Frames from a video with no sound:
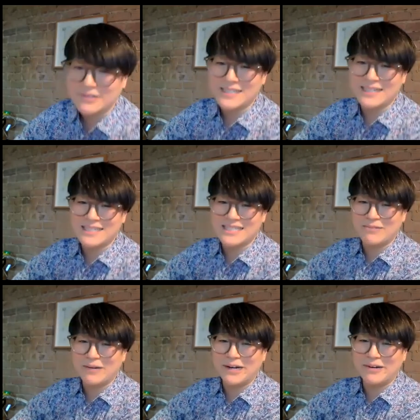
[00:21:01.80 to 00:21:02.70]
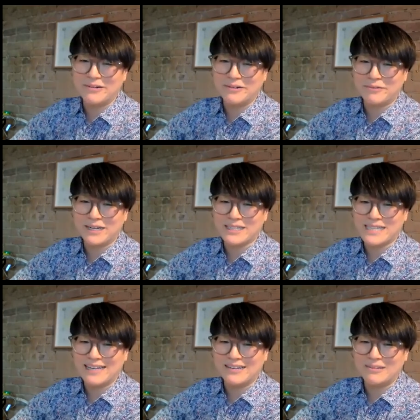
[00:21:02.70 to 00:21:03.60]
like square or
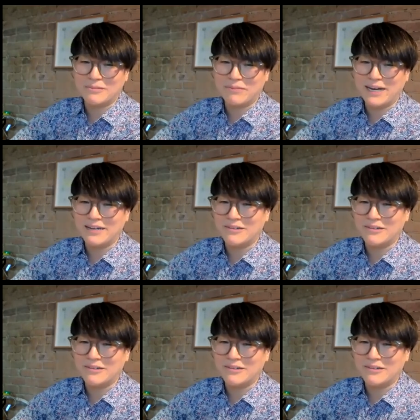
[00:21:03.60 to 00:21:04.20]
rectangular panels